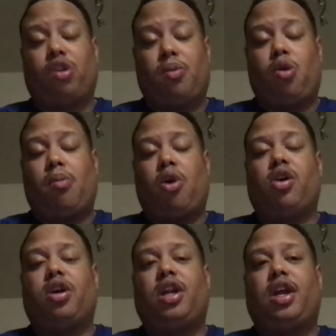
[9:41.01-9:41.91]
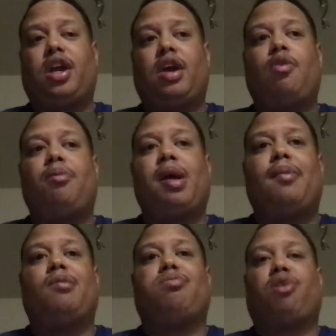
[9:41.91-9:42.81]
the more marketing, it will be
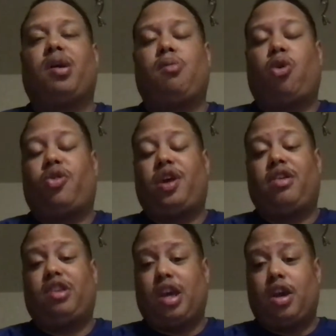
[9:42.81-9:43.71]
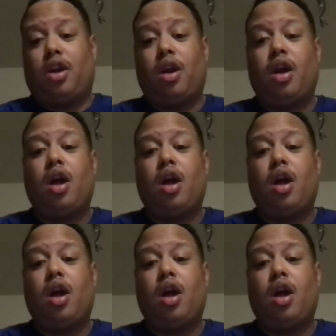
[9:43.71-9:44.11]
able to bring more things here.